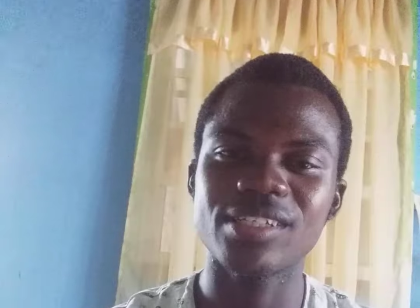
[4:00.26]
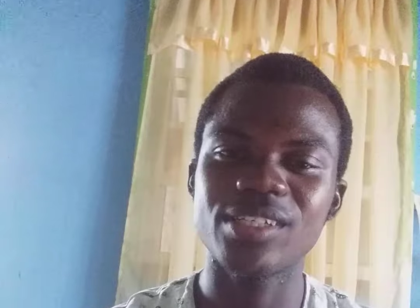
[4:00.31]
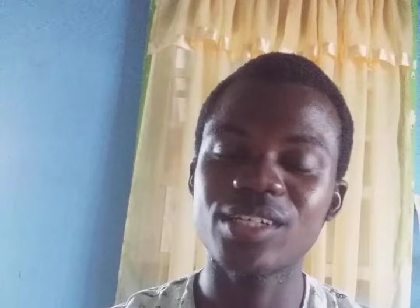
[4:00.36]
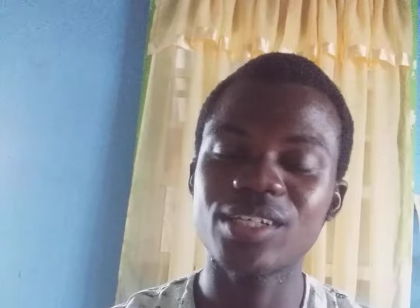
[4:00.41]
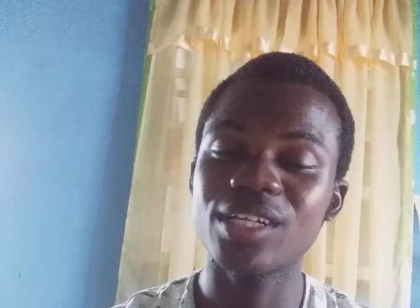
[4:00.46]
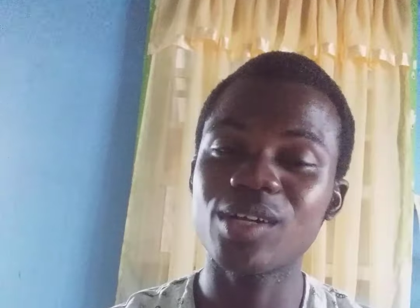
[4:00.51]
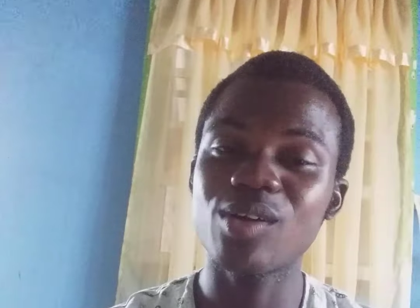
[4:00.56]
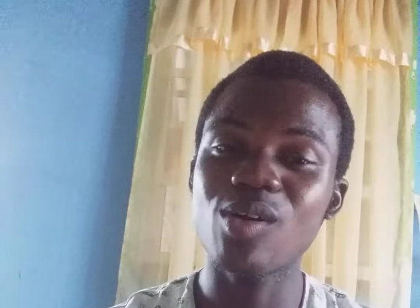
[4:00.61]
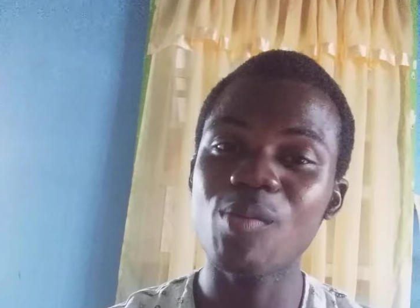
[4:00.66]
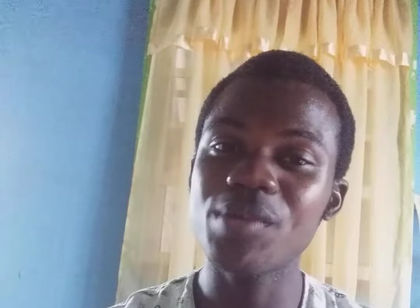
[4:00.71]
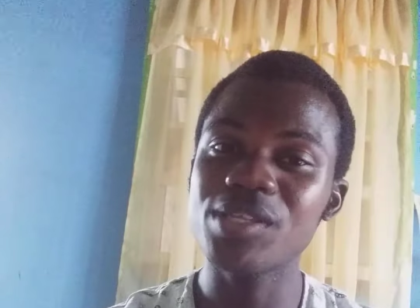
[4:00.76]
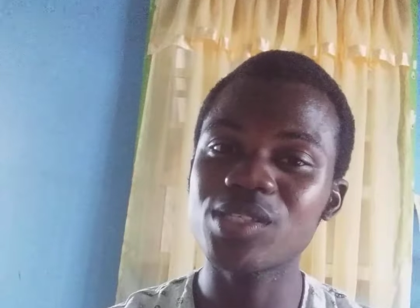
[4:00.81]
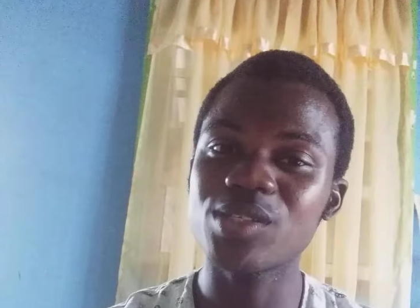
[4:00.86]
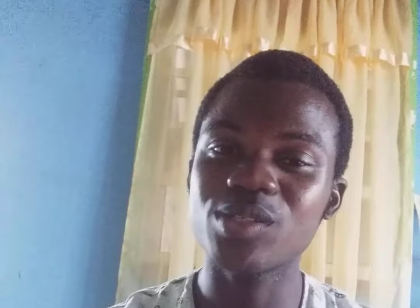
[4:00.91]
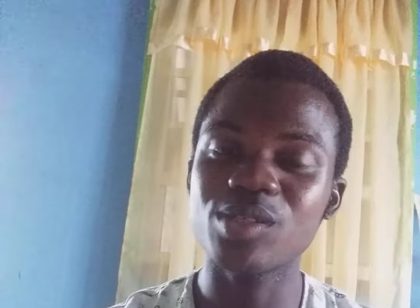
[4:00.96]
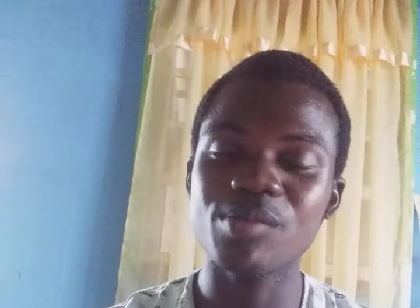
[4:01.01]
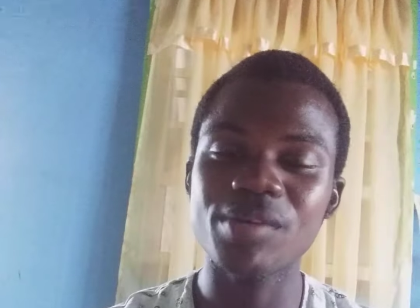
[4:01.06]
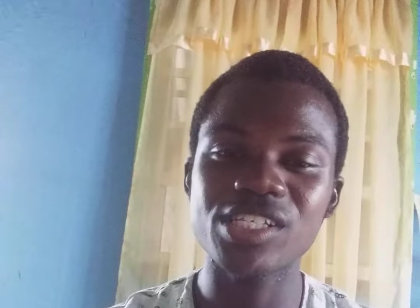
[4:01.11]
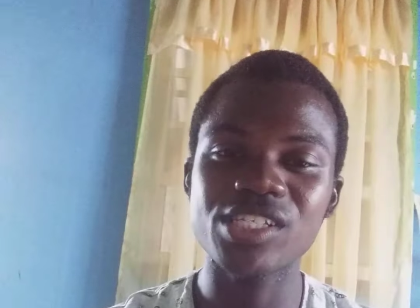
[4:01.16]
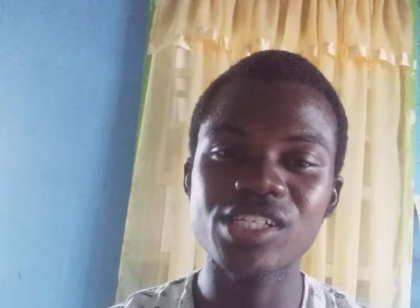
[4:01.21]
You can comment
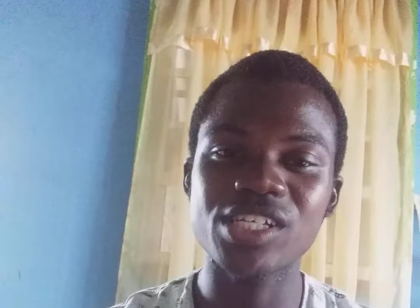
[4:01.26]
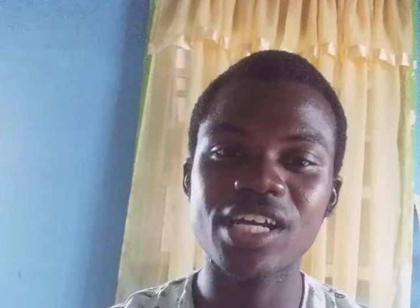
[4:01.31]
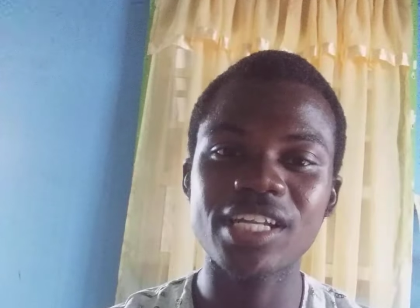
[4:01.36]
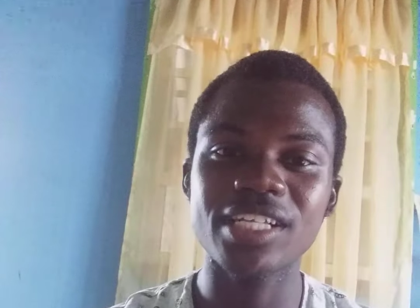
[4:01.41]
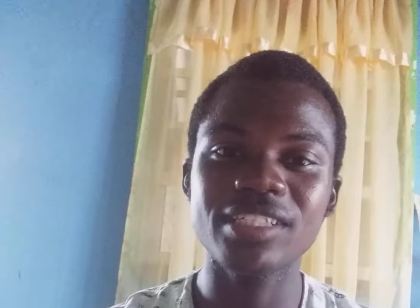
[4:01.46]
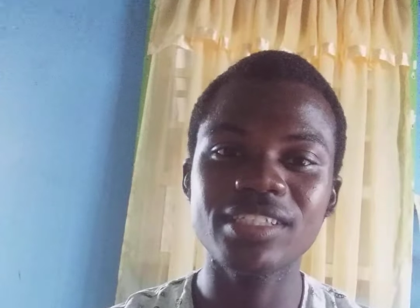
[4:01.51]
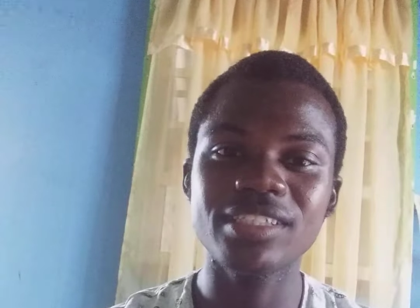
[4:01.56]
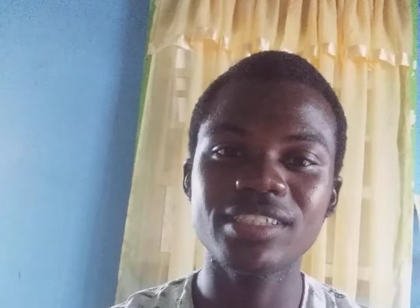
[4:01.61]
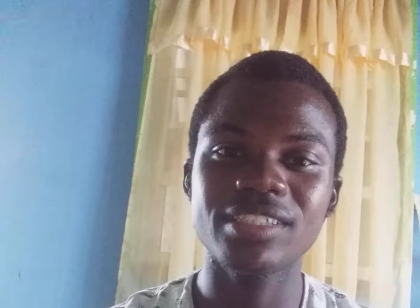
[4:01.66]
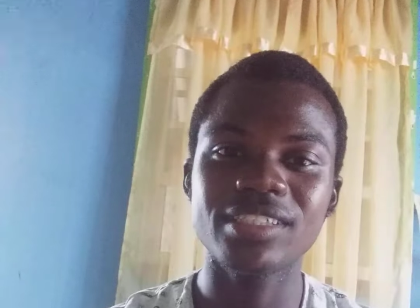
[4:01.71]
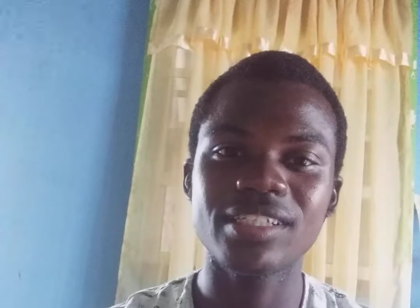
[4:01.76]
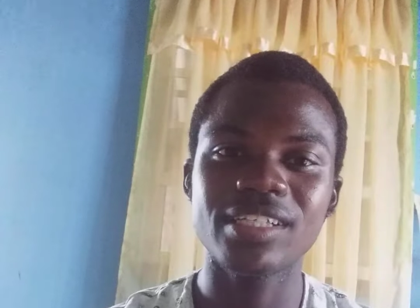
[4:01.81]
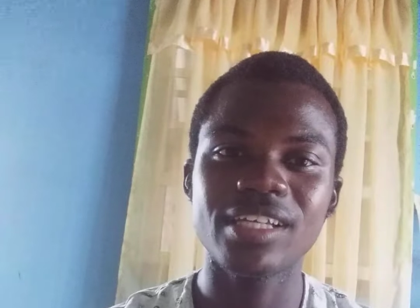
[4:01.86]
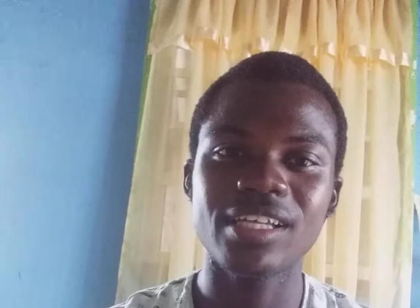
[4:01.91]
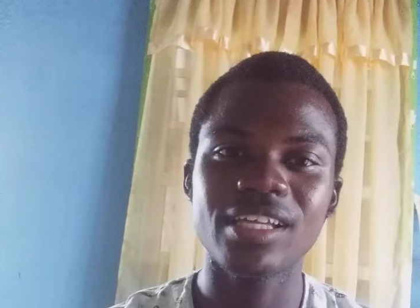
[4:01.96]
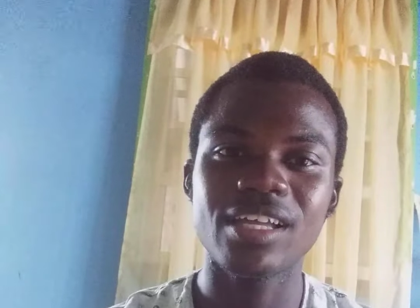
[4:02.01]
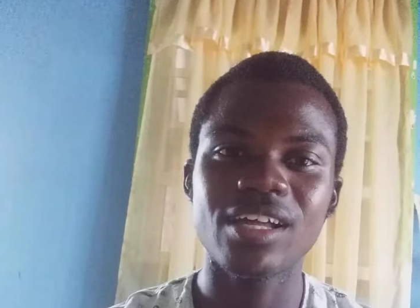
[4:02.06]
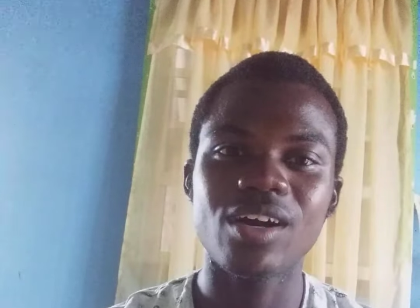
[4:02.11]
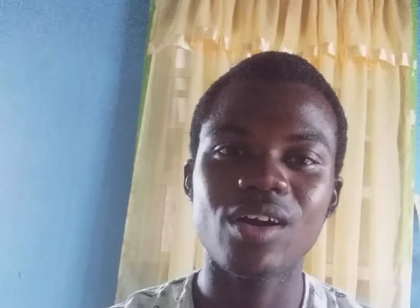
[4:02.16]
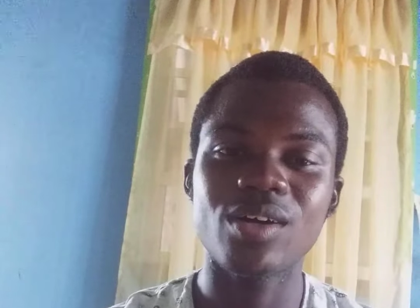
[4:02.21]
under my channel,
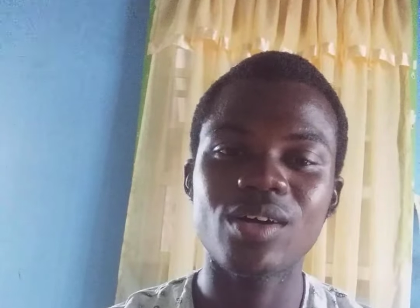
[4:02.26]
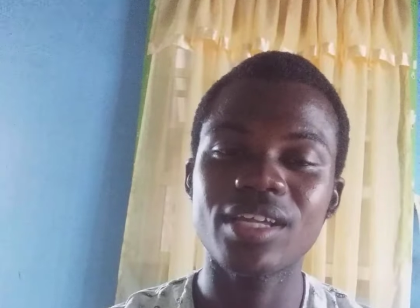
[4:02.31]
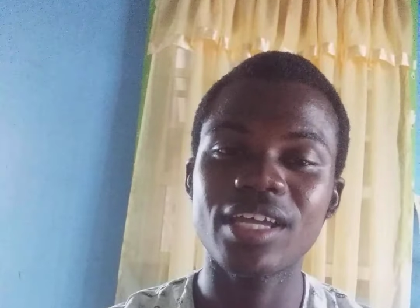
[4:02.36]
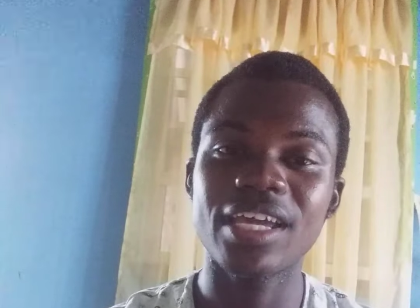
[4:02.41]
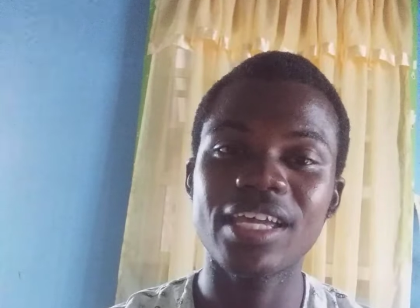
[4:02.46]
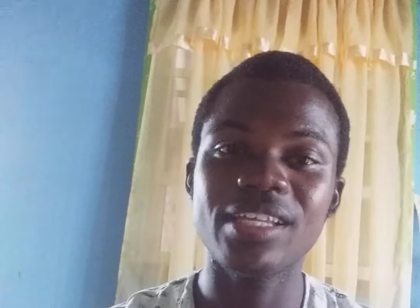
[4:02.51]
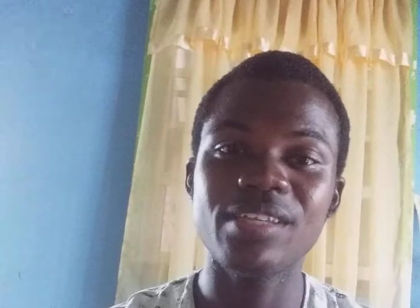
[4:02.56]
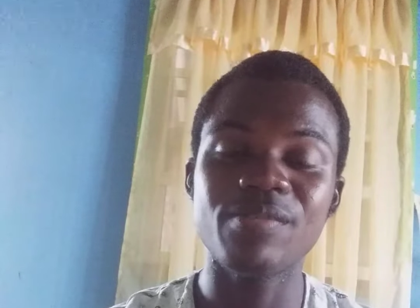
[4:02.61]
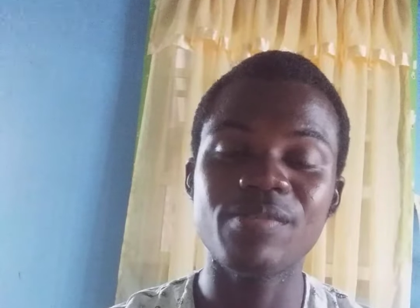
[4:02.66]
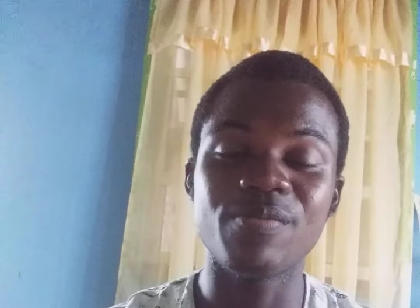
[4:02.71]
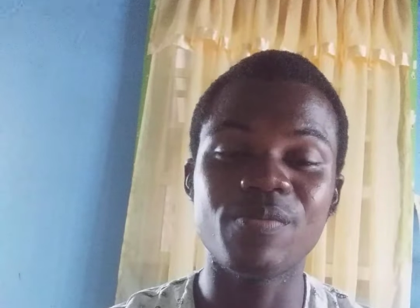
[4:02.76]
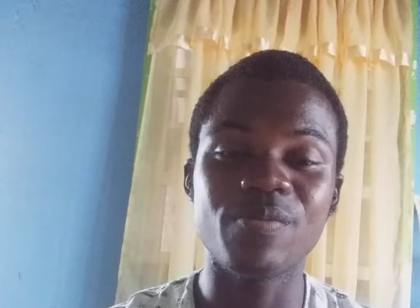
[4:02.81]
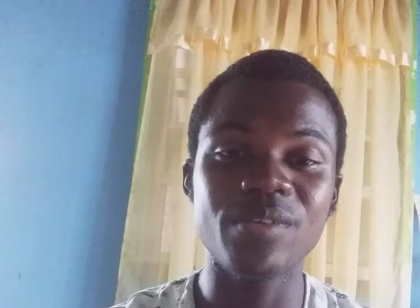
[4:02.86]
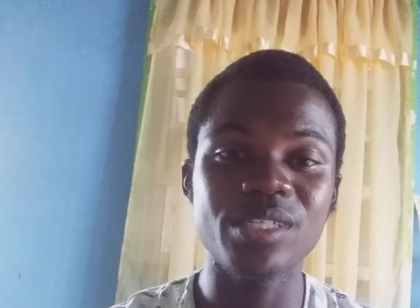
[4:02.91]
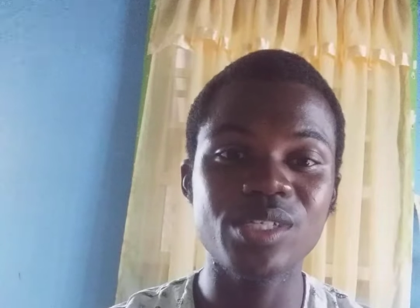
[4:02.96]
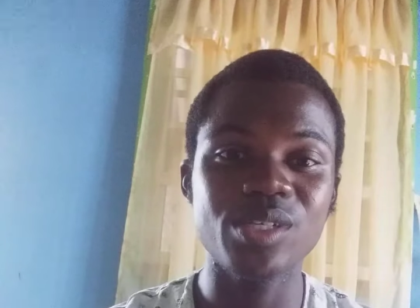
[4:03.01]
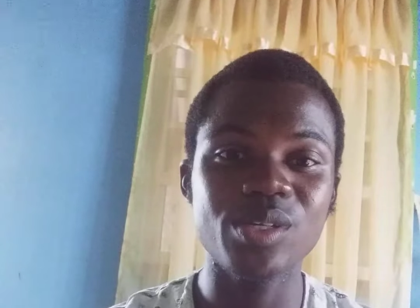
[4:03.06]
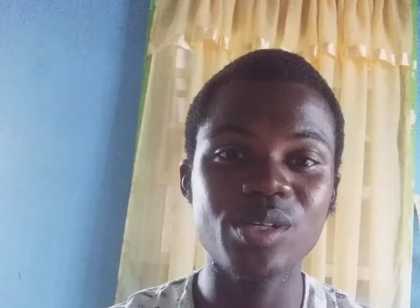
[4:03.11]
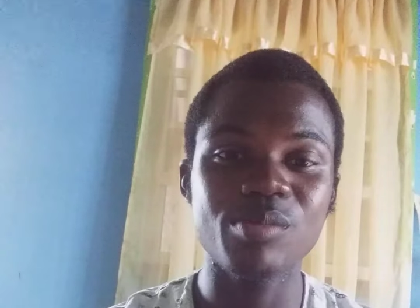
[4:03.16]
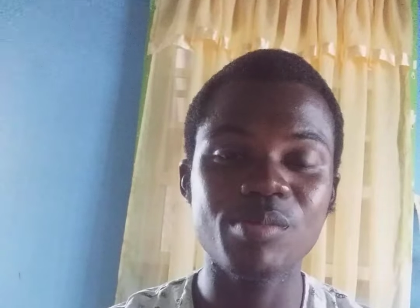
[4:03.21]
under any
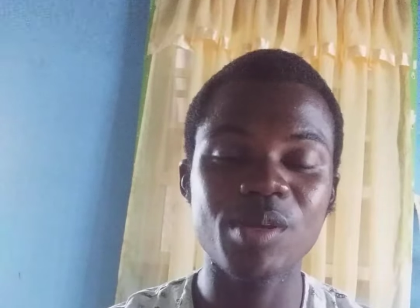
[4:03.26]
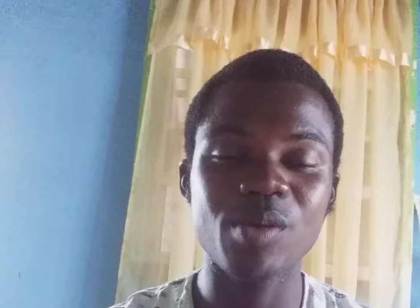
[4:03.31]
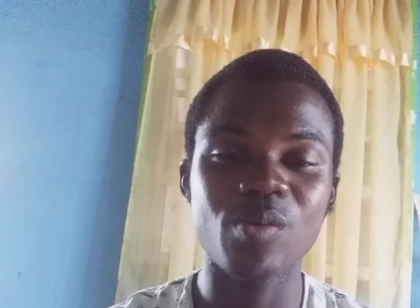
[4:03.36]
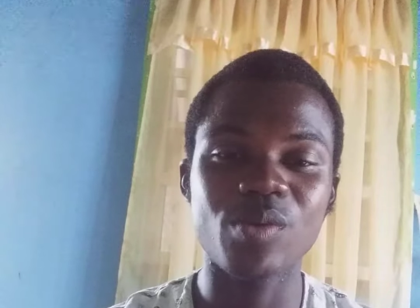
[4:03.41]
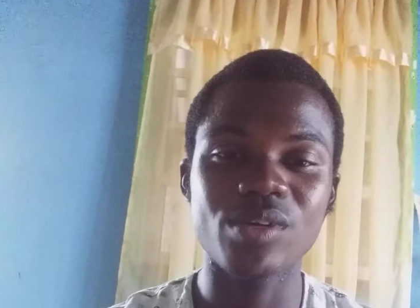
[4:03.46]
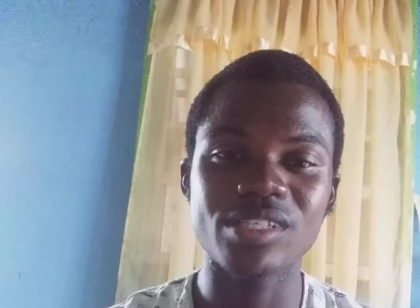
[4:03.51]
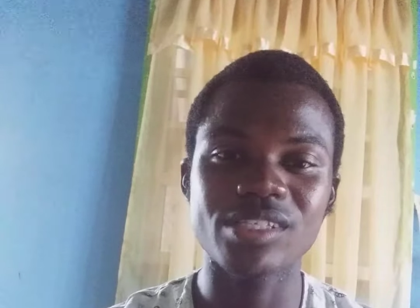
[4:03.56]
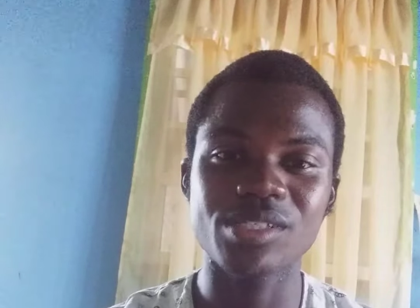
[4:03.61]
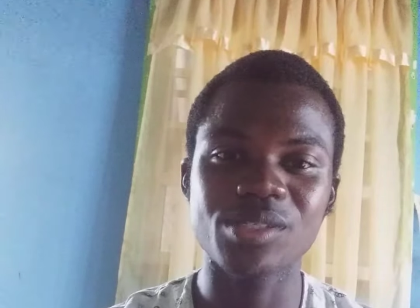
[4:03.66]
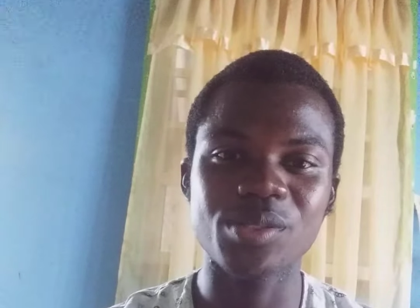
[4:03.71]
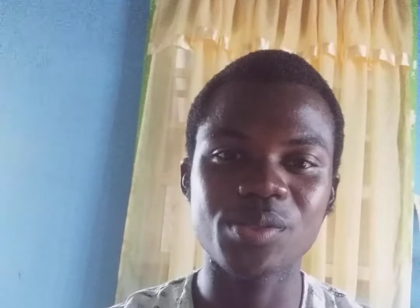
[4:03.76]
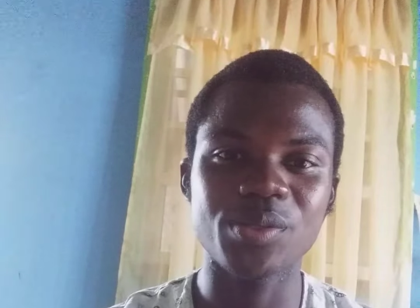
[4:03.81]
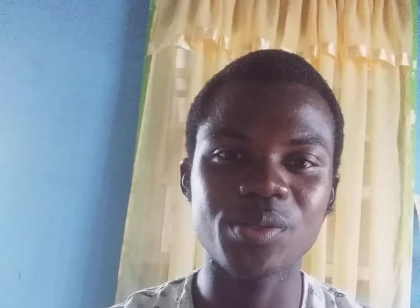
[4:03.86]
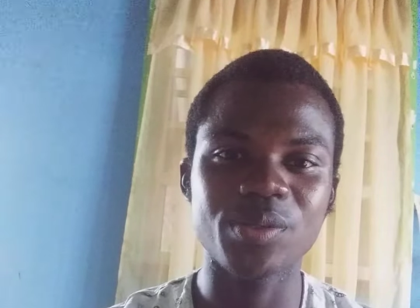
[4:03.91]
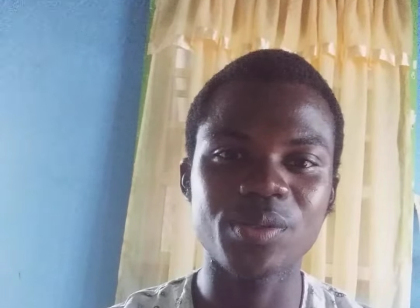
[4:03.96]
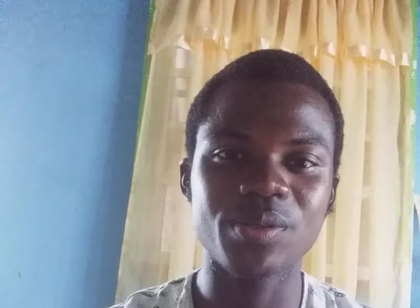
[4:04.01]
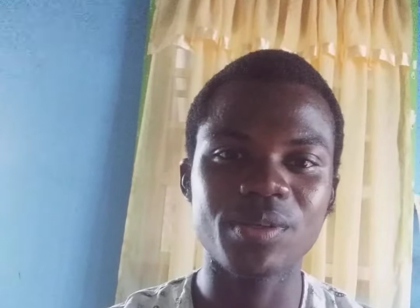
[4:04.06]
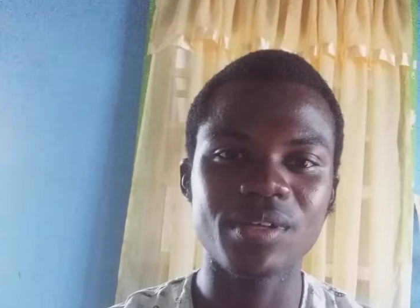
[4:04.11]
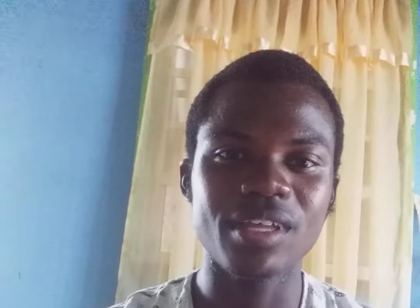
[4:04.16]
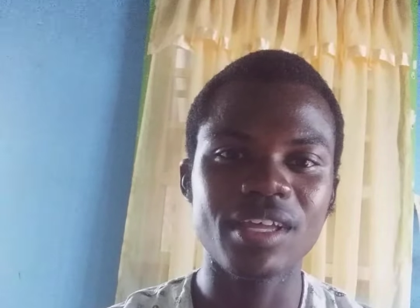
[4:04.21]
video you may want
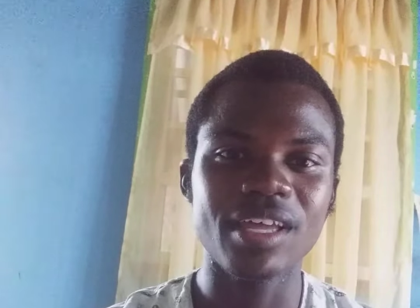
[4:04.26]
to